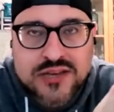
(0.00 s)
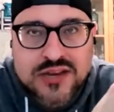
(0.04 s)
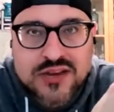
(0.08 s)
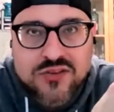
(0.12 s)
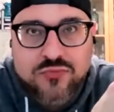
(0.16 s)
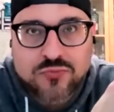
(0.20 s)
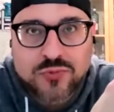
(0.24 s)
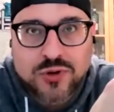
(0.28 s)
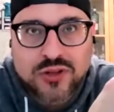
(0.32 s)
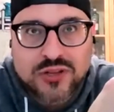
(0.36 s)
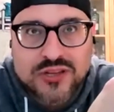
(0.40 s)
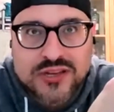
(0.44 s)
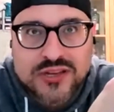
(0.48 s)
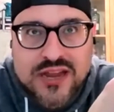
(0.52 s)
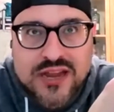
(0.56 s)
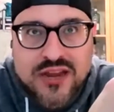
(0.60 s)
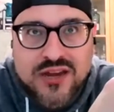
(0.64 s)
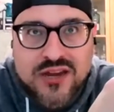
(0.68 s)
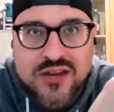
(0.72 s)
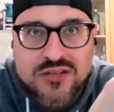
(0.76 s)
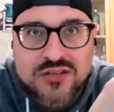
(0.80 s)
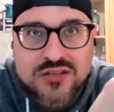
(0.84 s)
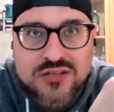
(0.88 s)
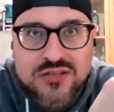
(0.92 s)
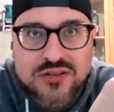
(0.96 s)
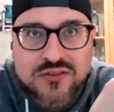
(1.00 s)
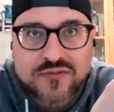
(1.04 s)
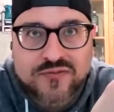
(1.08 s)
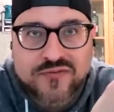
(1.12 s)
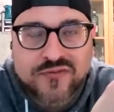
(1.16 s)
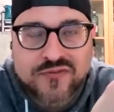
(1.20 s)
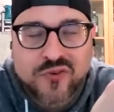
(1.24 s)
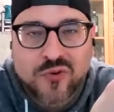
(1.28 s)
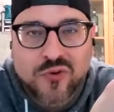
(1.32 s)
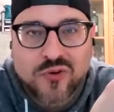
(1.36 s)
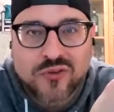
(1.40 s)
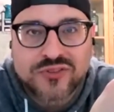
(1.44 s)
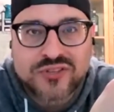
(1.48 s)
Didn't really get into
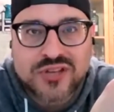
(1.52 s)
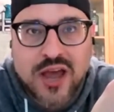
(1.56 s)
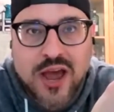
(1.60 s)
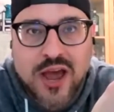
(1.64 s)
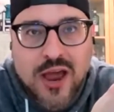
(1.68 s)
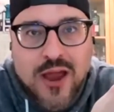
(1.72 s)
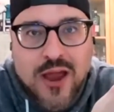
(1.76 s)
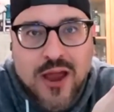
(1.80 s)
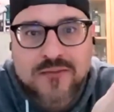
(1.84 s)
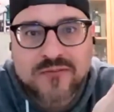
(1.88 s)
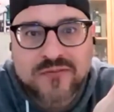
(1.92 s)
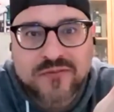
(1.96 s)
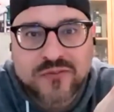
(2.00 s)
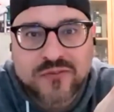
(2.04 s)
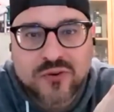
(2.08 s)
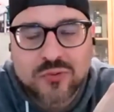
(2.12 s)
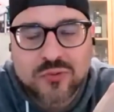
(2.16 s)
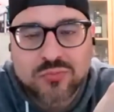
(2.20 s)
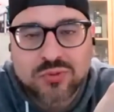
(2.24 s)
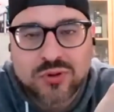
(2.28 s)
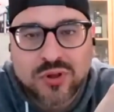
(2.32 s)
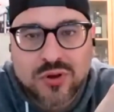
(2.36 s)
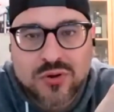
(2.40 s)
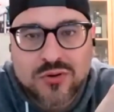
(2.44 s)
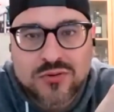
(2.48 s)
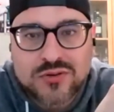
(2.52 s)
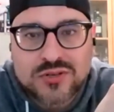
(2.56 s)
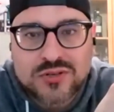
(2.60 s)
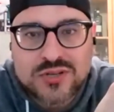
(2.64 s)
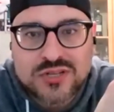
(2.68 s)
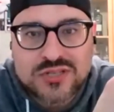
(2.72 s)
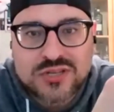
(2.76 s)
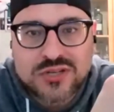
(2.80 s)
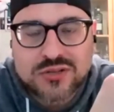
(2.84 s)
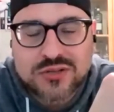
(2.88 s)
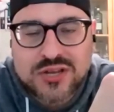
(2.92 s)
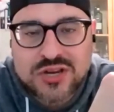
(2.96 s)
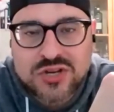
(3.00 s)
full time, full blown
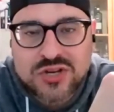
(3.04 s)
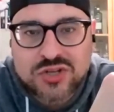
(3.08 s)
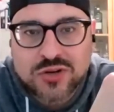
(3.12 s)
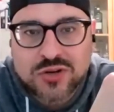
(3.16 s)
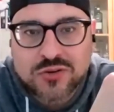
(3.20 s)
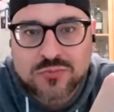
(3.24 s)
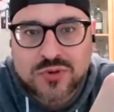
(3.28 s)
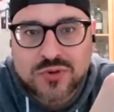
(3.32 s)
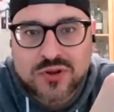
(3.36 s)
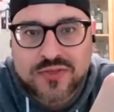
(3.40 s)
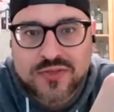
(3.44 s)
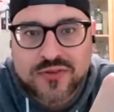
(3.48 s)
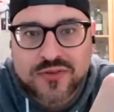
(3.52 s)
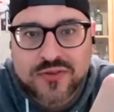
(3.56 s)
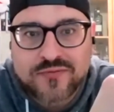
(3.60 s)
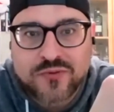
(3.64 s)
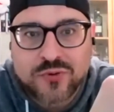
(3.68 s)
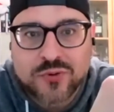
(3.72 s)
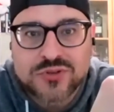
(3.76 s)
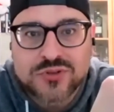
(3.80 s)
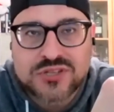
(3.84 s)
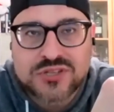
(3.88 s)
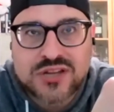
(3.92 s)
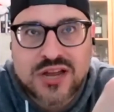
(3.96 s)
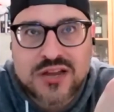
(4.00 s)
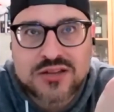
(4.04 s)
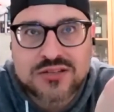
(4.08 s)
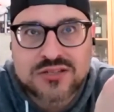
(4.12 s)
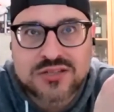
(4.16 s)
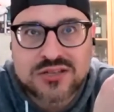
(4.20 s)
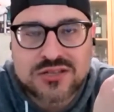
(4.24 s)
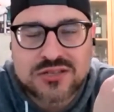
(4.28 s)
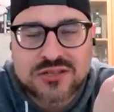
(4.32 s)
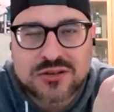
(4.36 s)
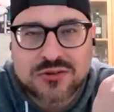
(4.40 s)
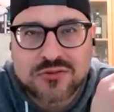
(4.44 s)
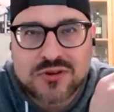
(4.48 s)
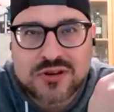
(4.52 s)
distillation with a full size
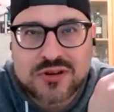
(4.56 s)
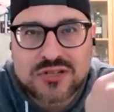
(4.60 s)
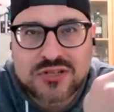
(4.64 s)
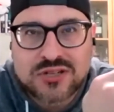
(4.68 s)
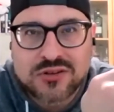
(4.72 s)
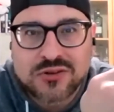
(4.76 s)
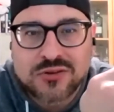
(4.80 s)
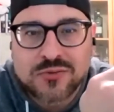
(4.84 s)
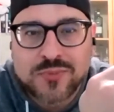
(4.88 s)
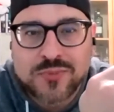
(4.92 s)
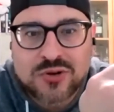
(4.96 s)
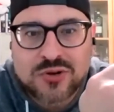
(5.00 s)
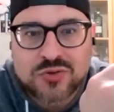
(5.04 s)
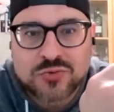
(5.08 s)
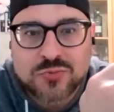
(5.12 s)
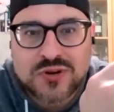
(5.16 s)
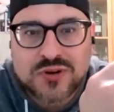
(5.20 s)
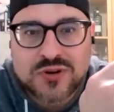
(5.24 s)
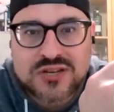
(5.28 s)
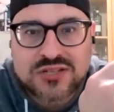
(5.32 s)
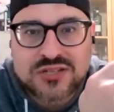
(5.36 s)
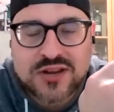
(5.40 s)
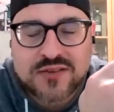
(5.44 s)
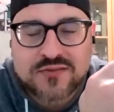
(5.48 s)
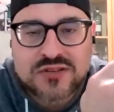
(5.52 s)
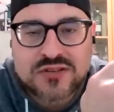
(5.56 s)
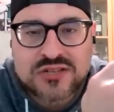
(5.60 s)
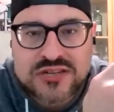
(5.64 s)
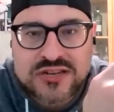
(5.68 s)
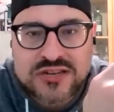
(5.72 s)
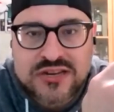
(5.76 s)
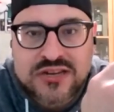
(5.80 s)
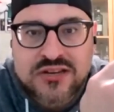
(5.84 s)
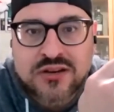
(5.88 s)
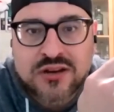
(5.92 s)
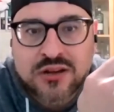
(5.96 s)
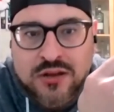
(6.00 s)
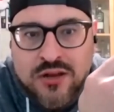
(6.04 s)
distillery till about
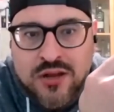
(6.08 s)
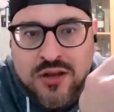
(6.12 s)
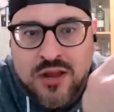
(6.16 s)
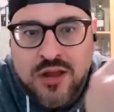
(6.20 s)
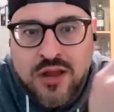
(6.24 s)
2017.